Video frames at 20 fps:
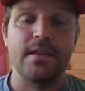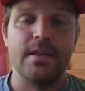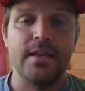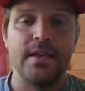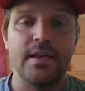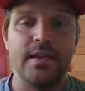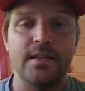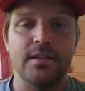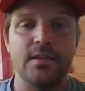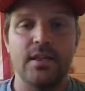
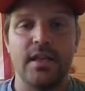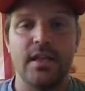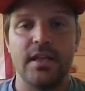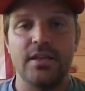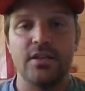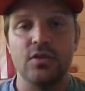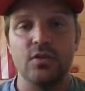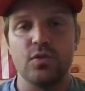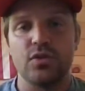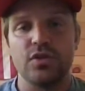It
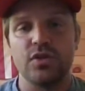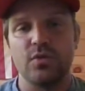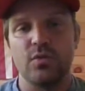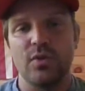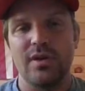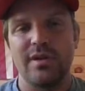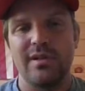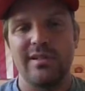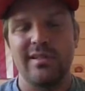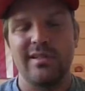usually
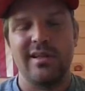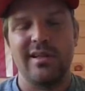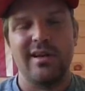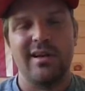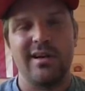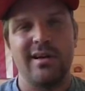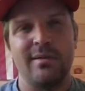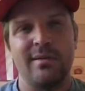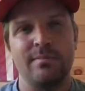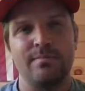will
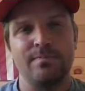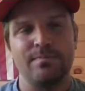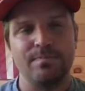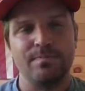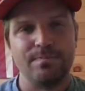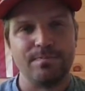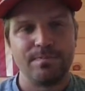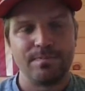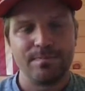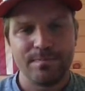
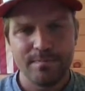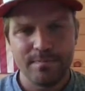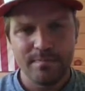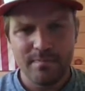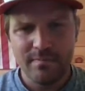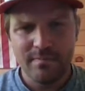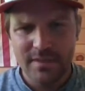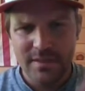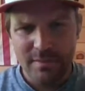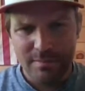
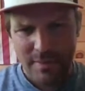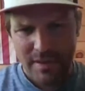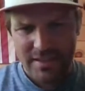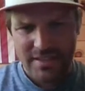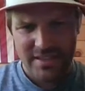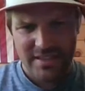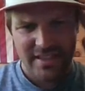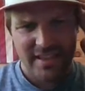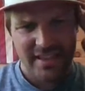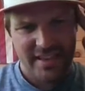
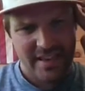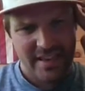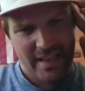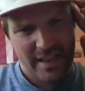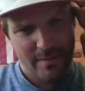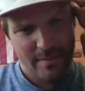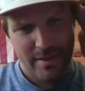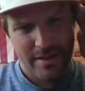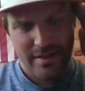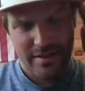basically
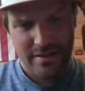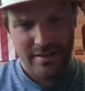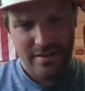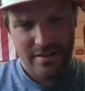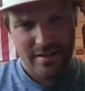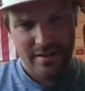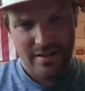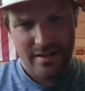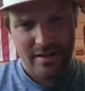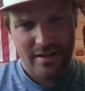inhibit
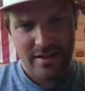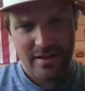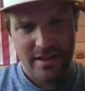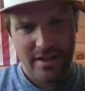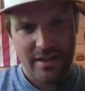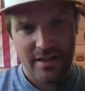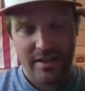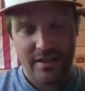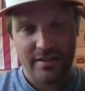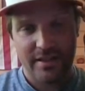
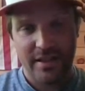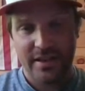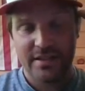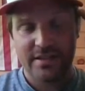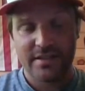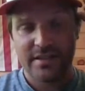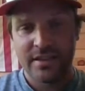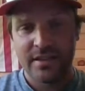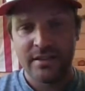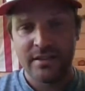
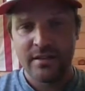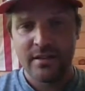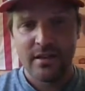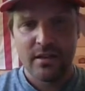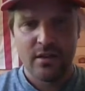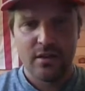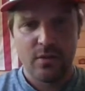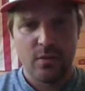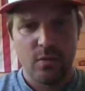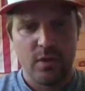adenosine,
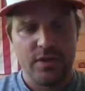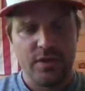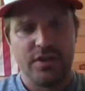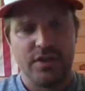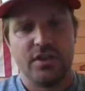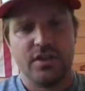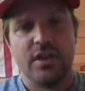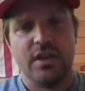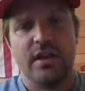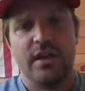
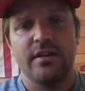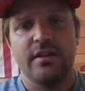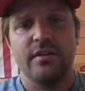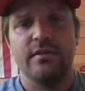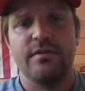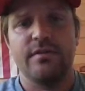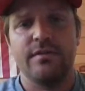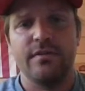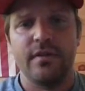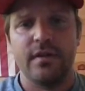which kind
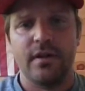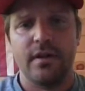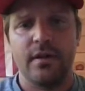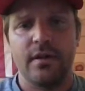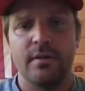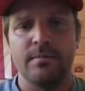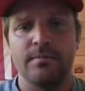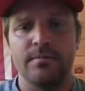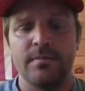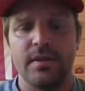of
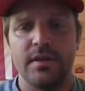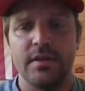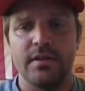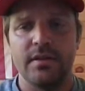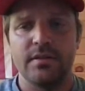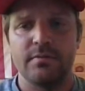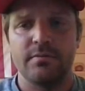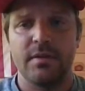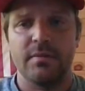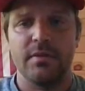
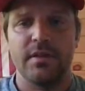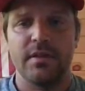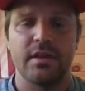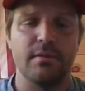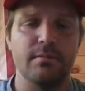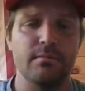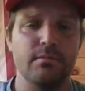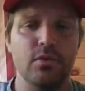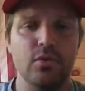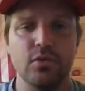is maybe like
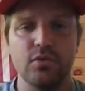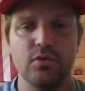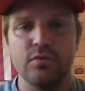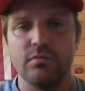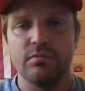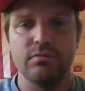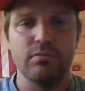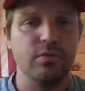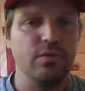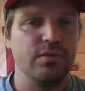a
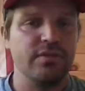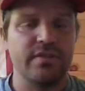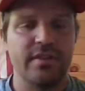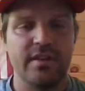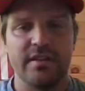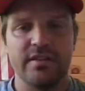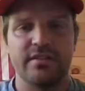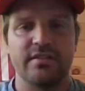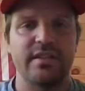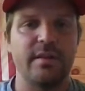mood
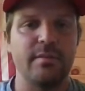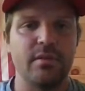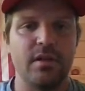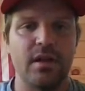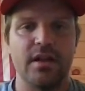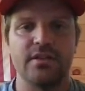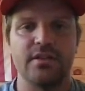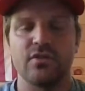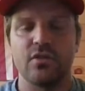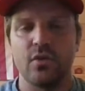
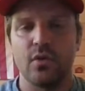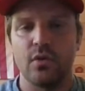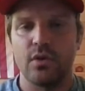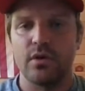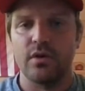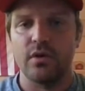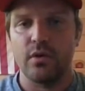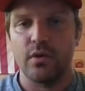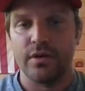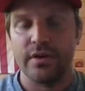stabilizer
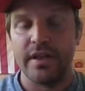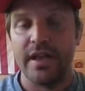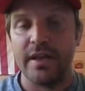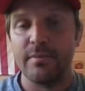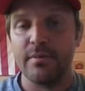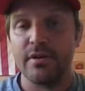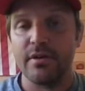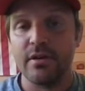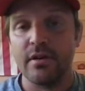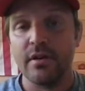or
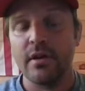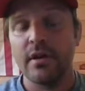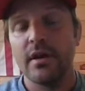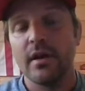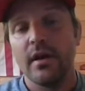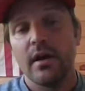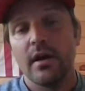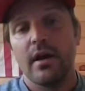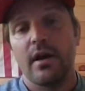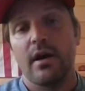inhibitor.
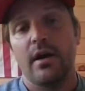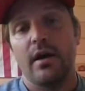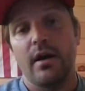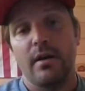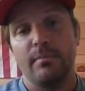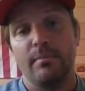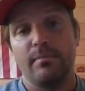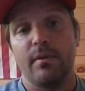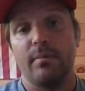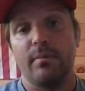
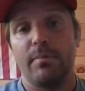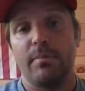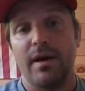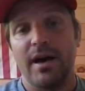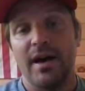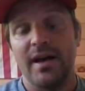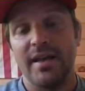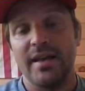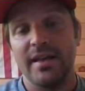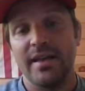But
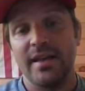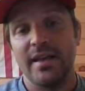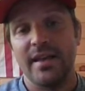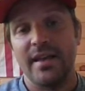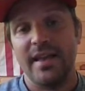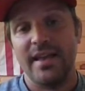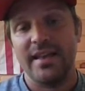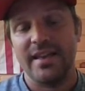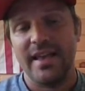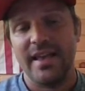by
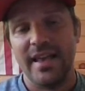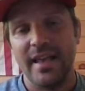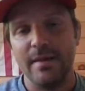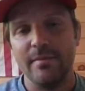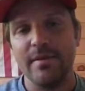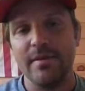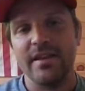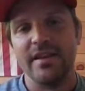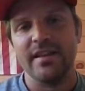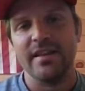
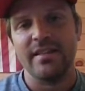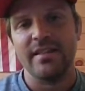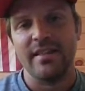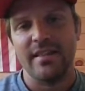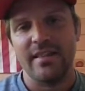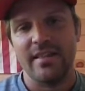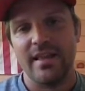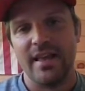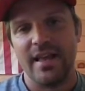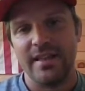inhibiting
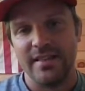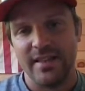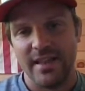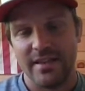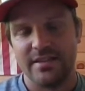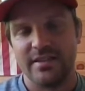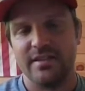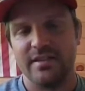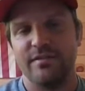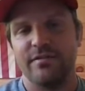
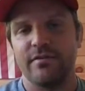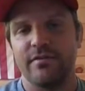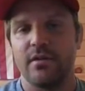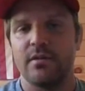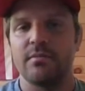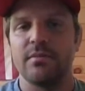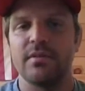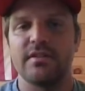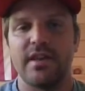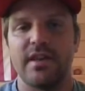adenosine
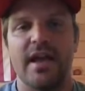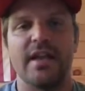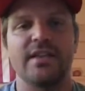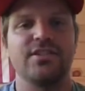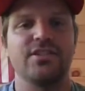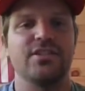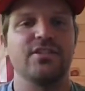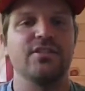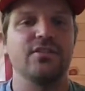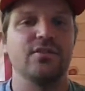from
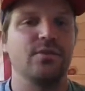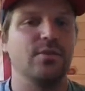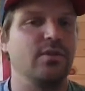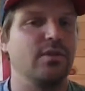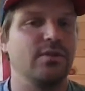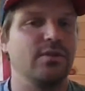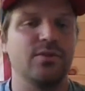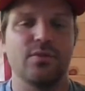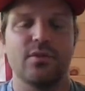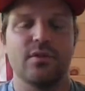attaching to
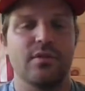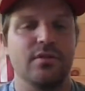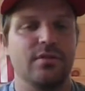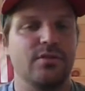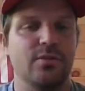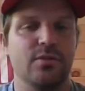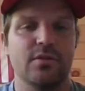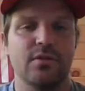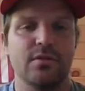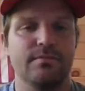a
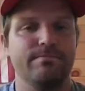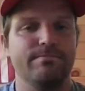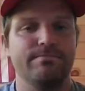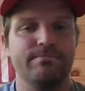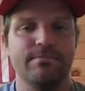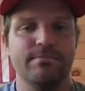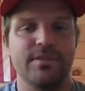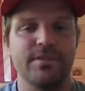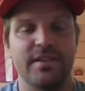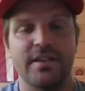
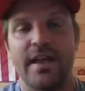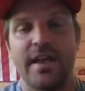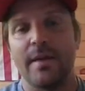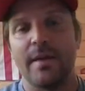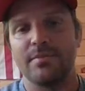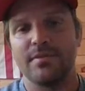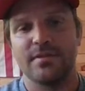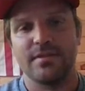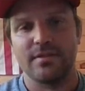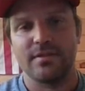
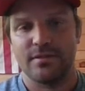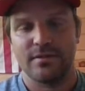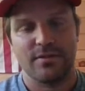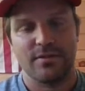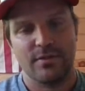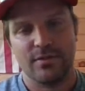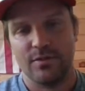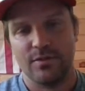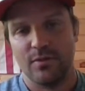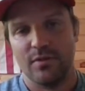synapse or
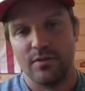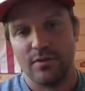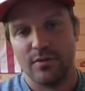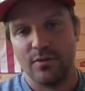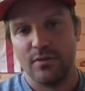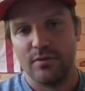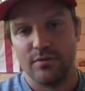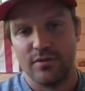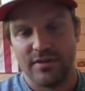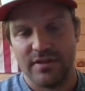
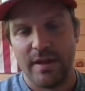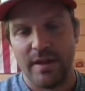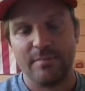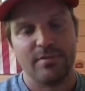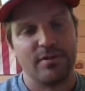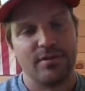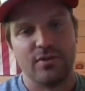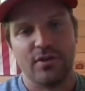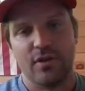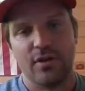to a
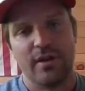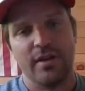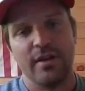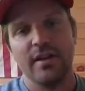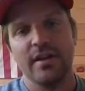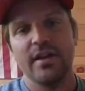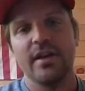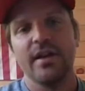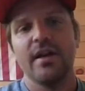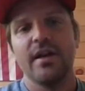receptor,
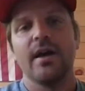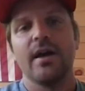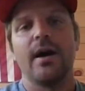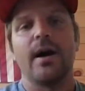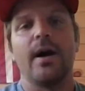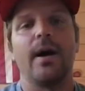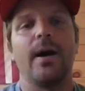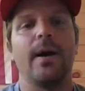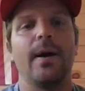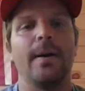
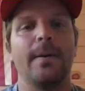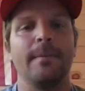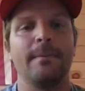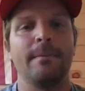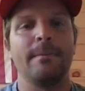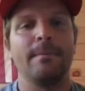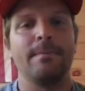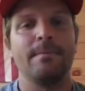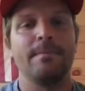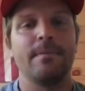
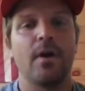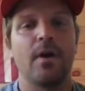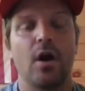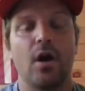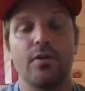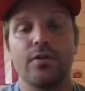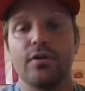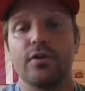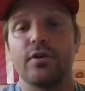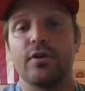other
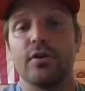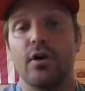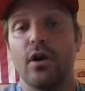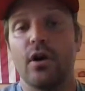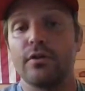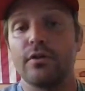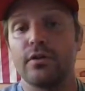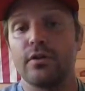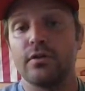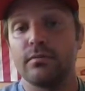
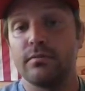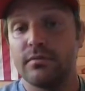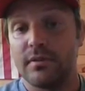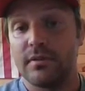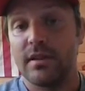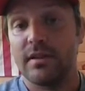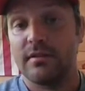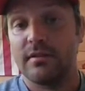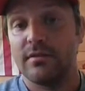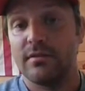
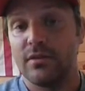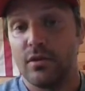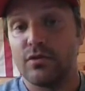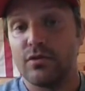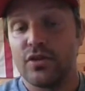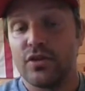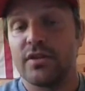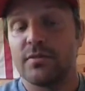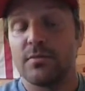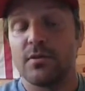
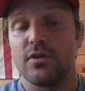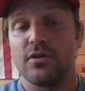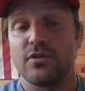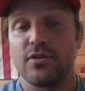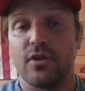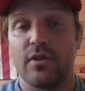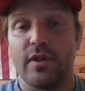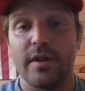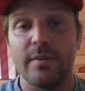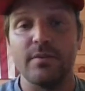
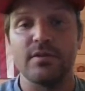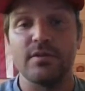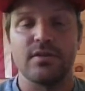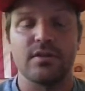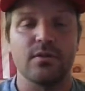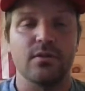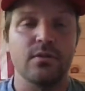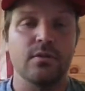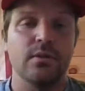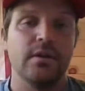neurotransmitters are able
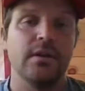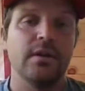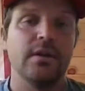to.